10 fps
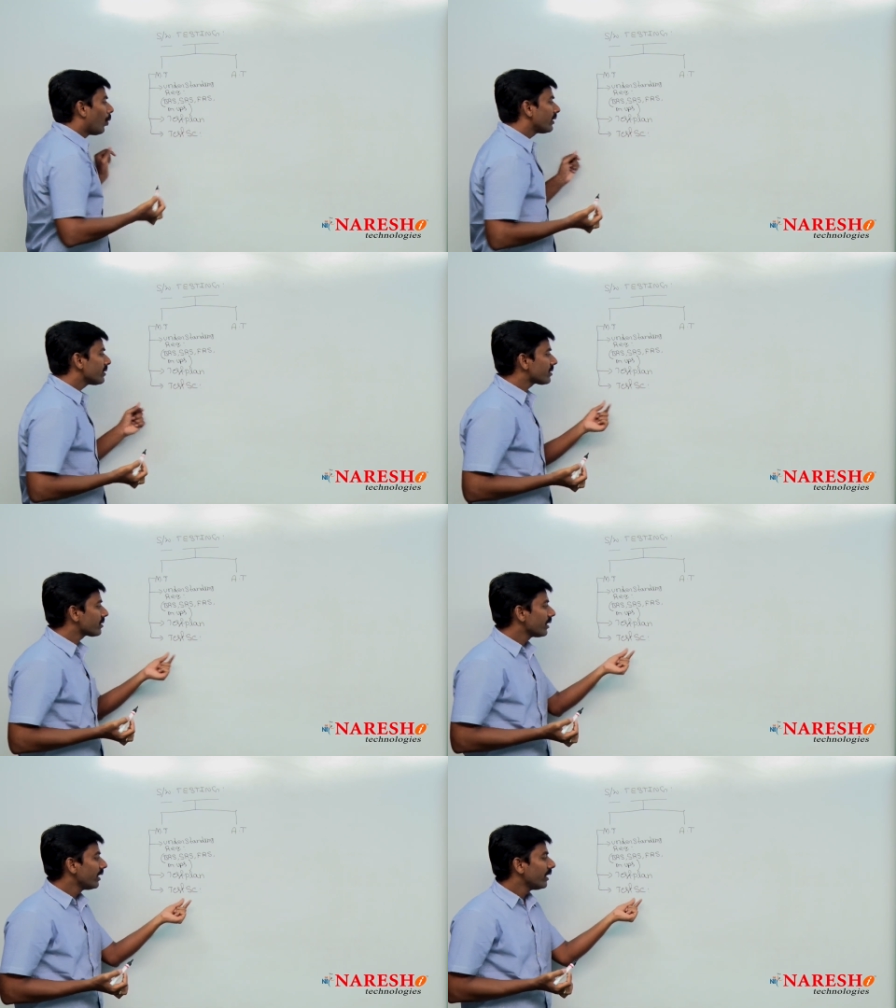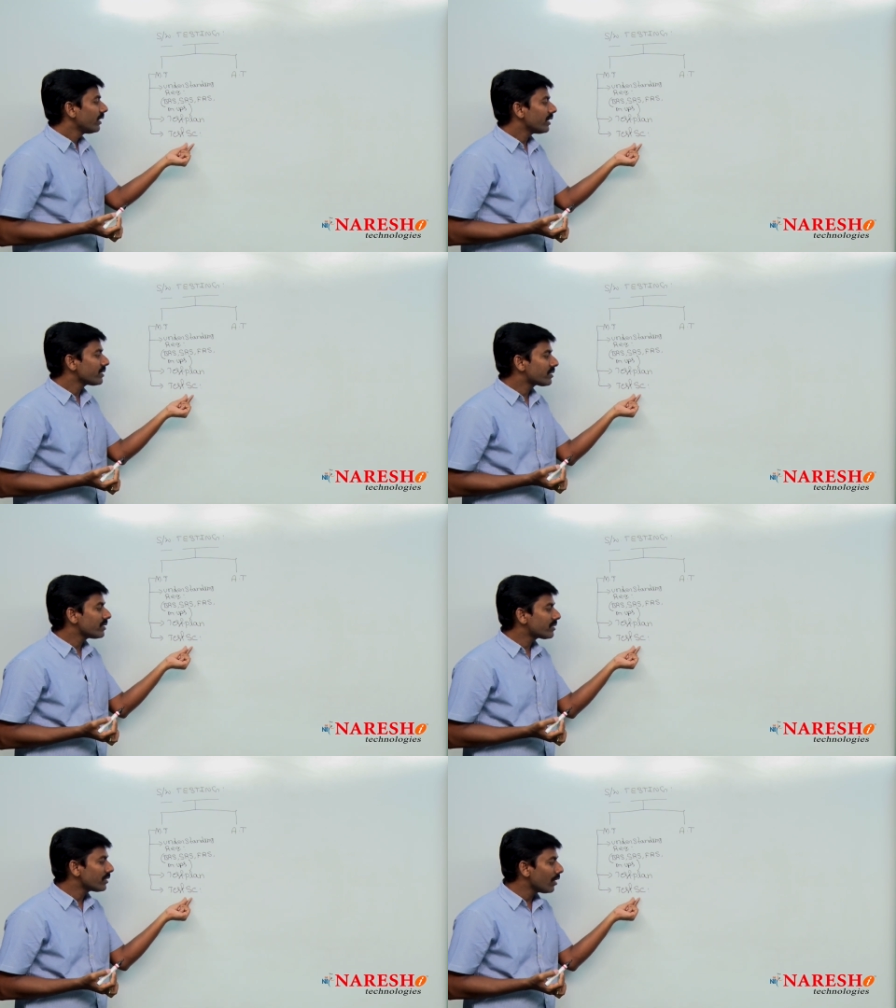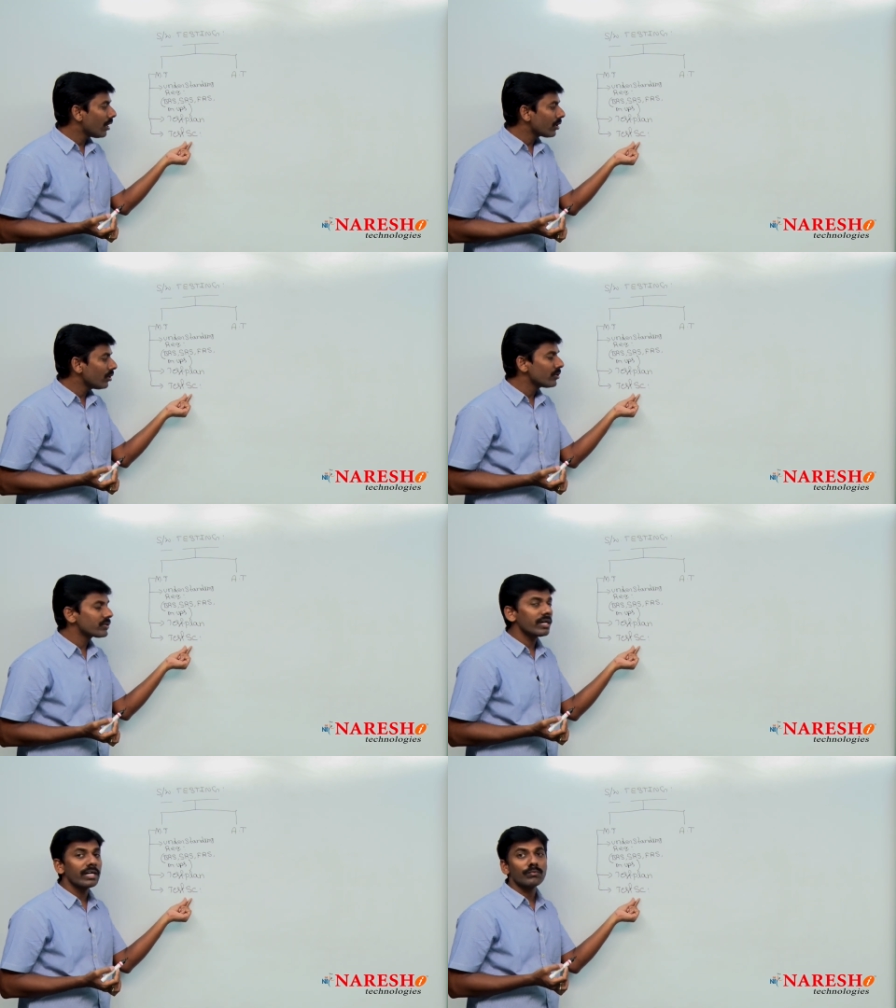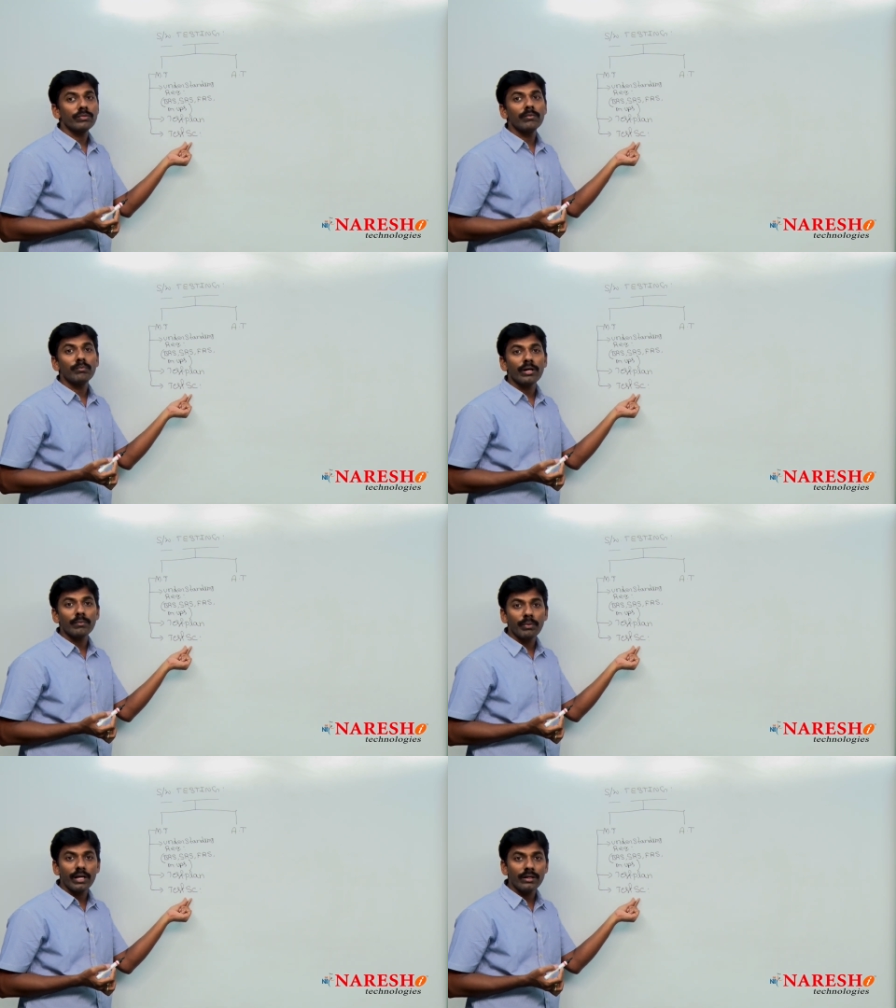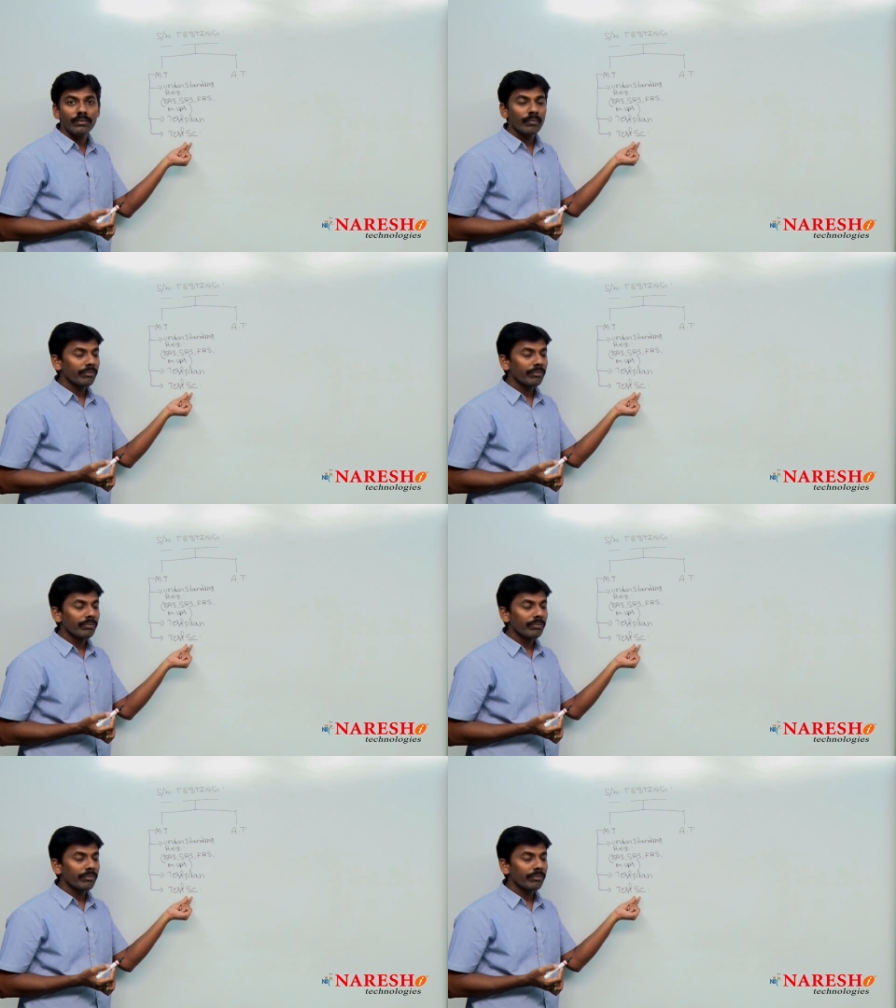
Once test scenarios has been prepared,